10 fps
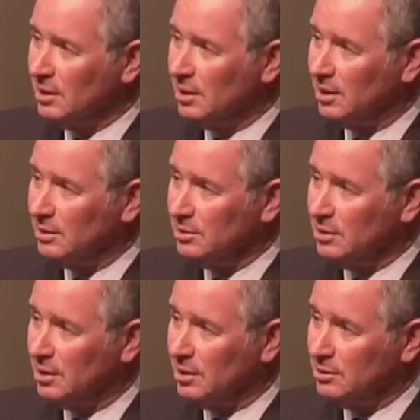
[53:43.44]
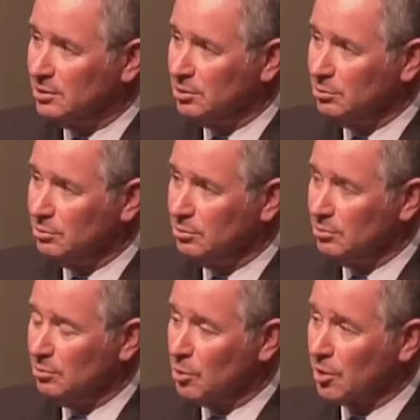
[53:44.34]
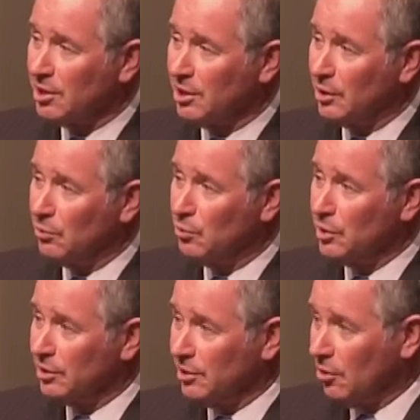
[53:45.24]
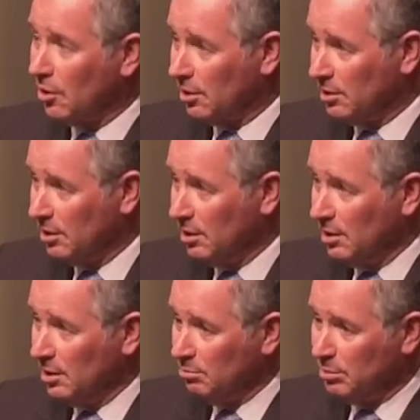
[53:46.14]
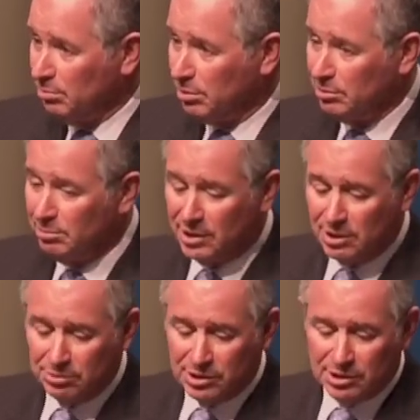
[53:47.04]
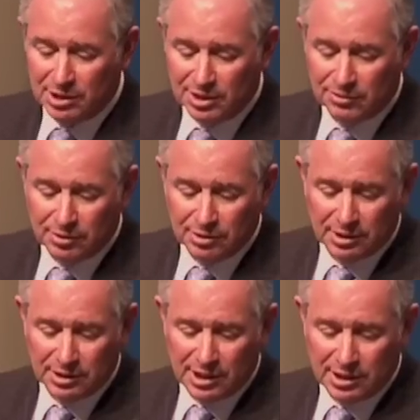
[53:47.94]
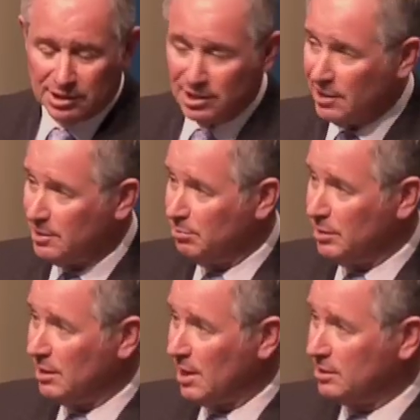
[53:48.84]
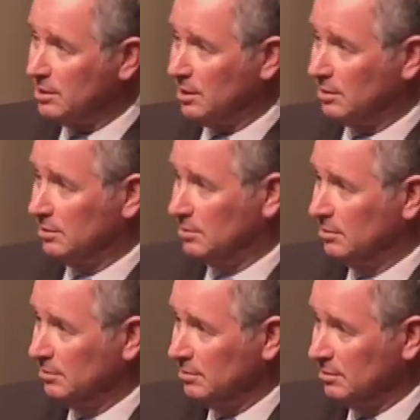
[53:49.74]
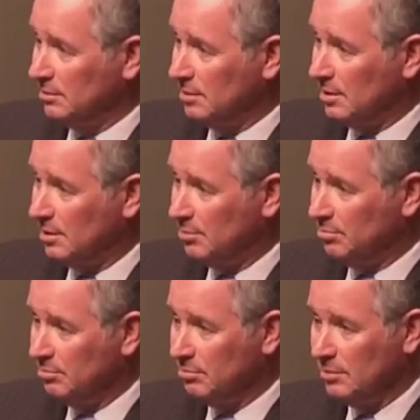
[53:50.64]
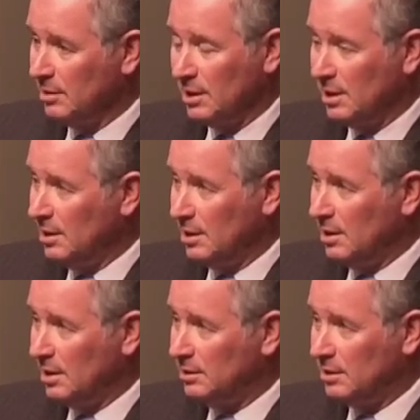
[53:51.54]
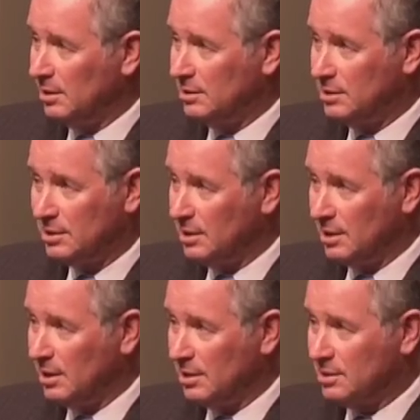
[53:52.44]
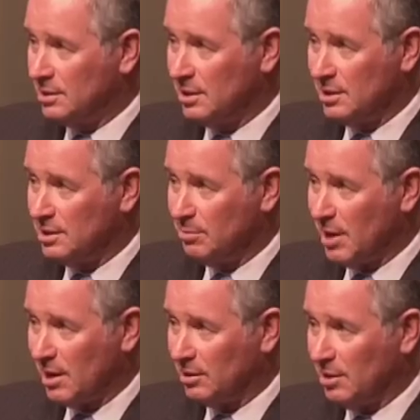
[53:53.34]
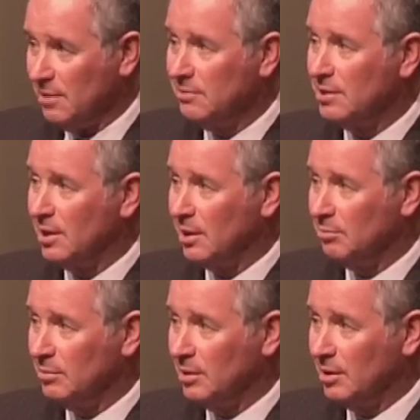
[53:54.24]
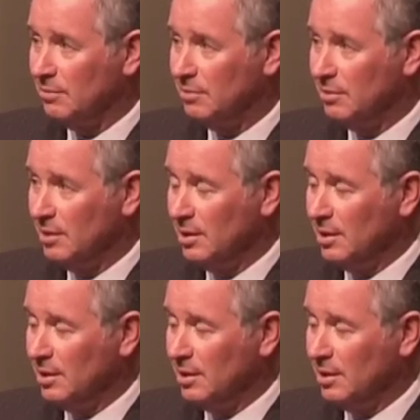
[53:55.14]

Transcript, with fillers: uh, uh, to working really hard. People who become successful, it tends not to be an accident. Um, it, it's, it's, it's about a lifetime of